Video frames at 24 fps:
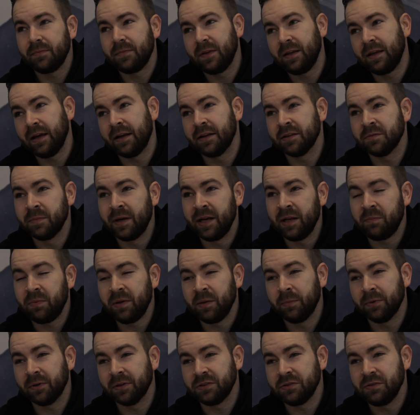get as many
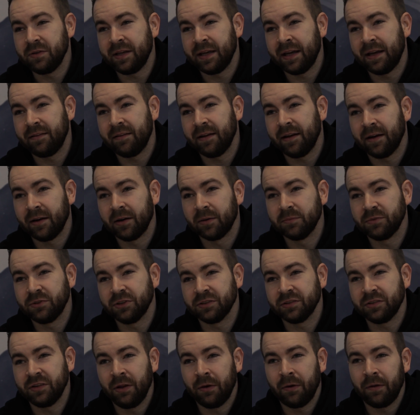people as you can to help.
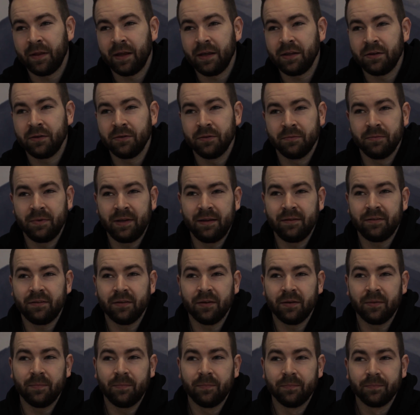Just know that you need
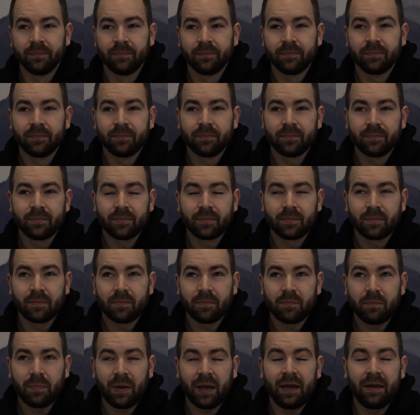to
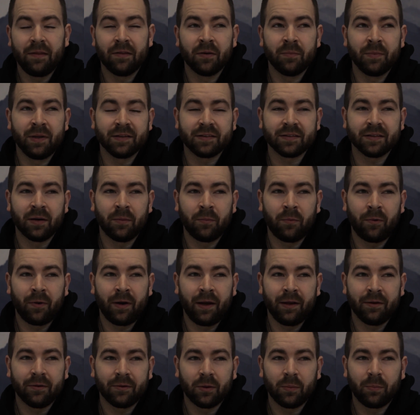pay them in some
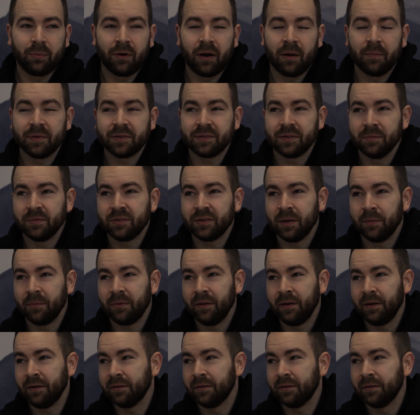way or promise them something.